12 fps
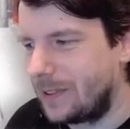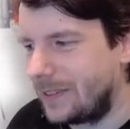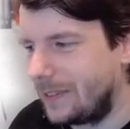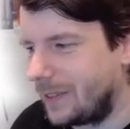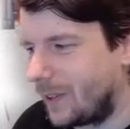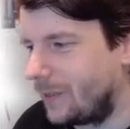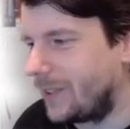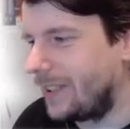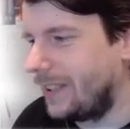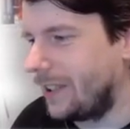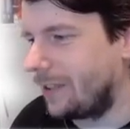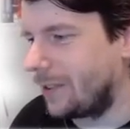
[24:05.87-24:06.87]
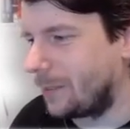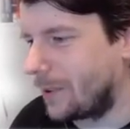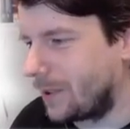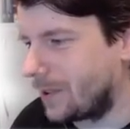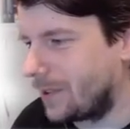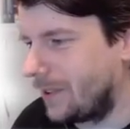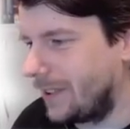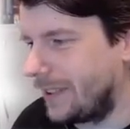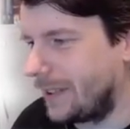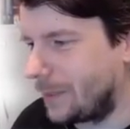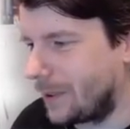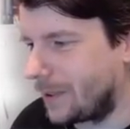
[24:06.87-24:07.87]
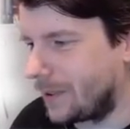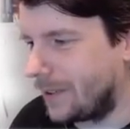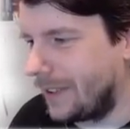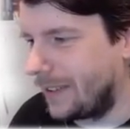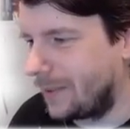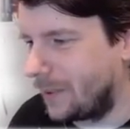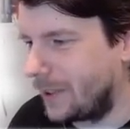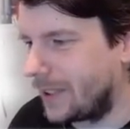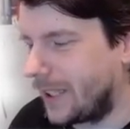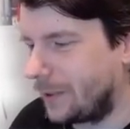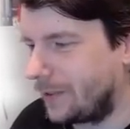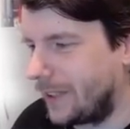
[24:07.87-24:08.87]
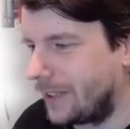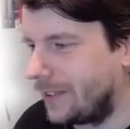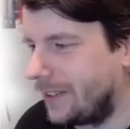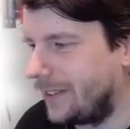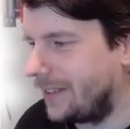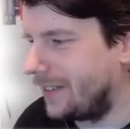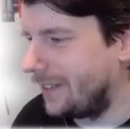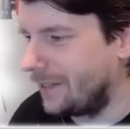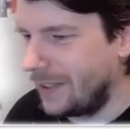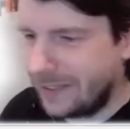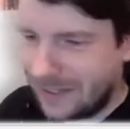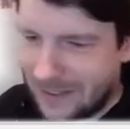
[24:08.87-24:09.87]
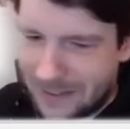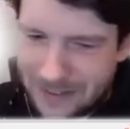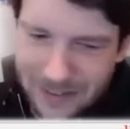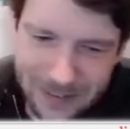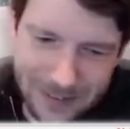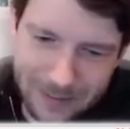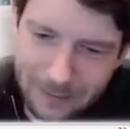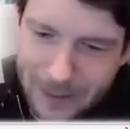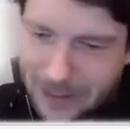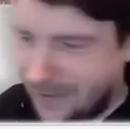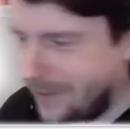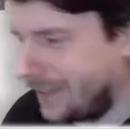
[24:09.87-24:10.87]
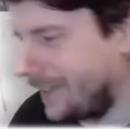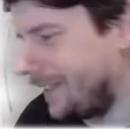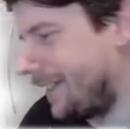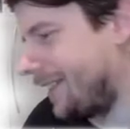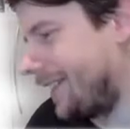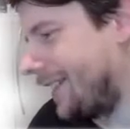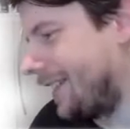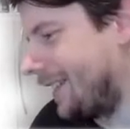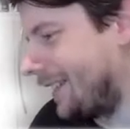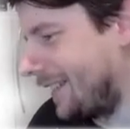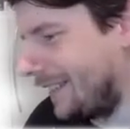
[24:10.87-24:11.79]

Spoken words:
Normally, you have a protocol, and the protocol has one type of address. You know, Ethernet has MAC addresses, and